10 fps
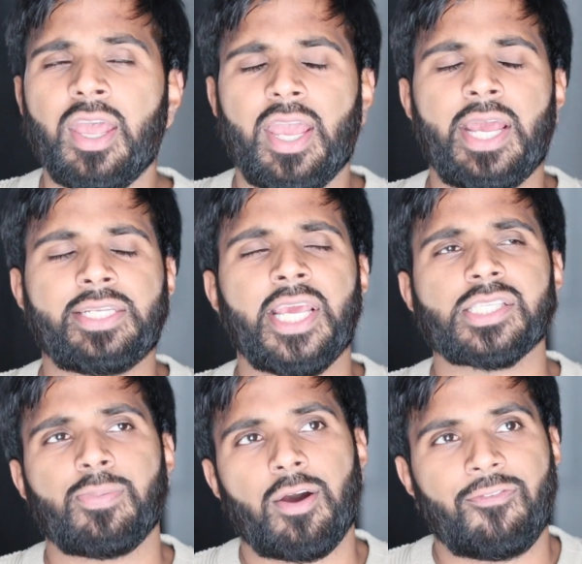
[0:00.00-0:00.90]
It
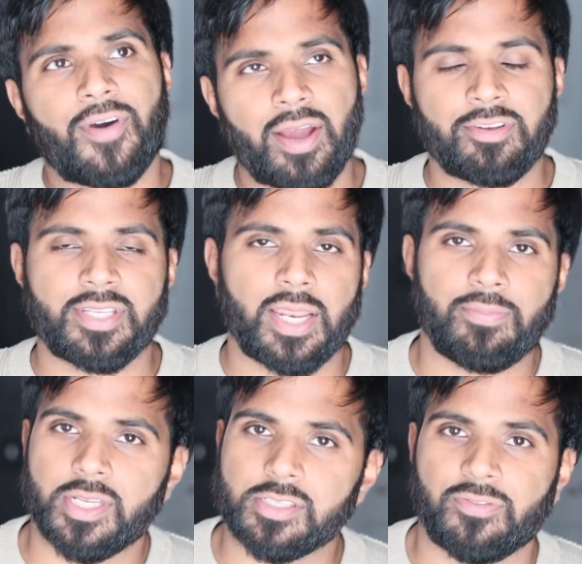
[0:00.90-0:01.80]
takes about 5 to 10
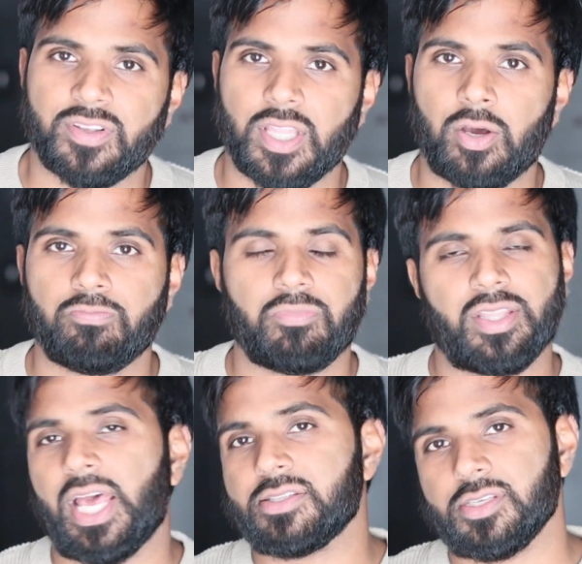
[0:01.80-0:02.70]
minutes to fill out,
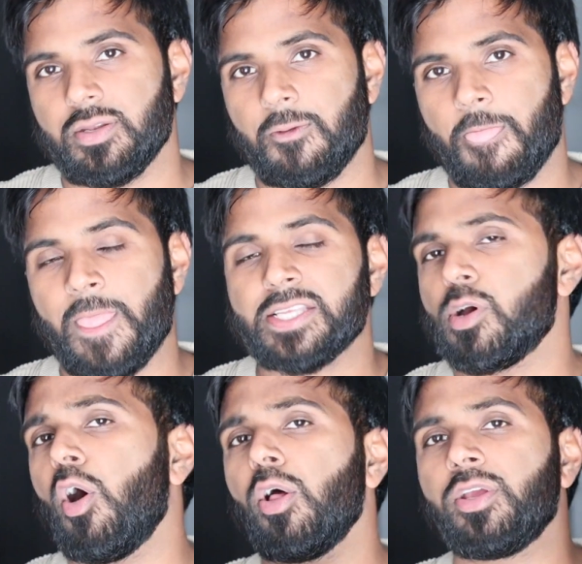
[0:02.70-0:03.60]
and that's it. That's
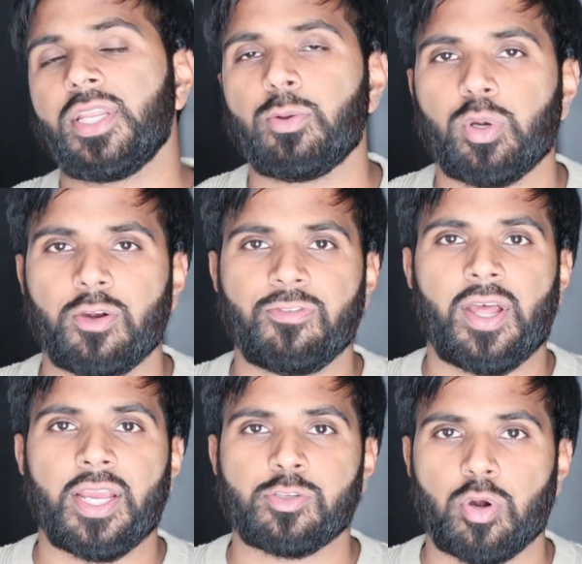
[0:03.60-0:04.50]
all you need when you're
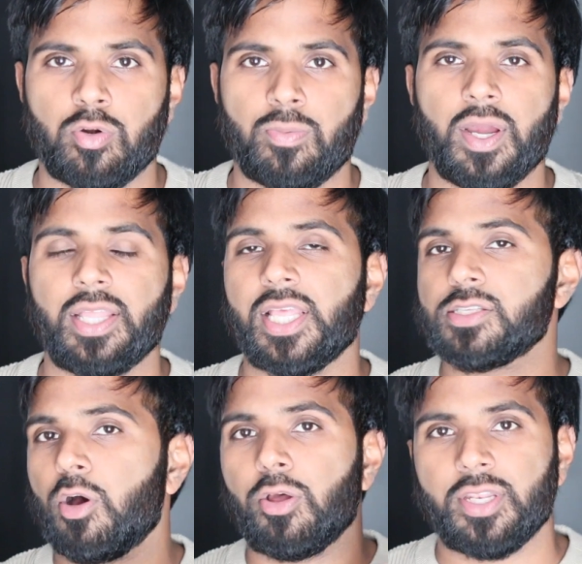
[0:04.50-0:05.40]
flying to Aruba, and
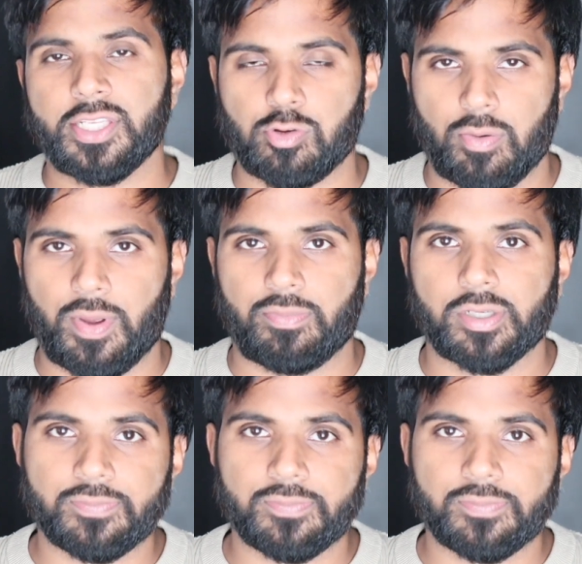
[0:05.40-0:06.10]
that's all you need to remember.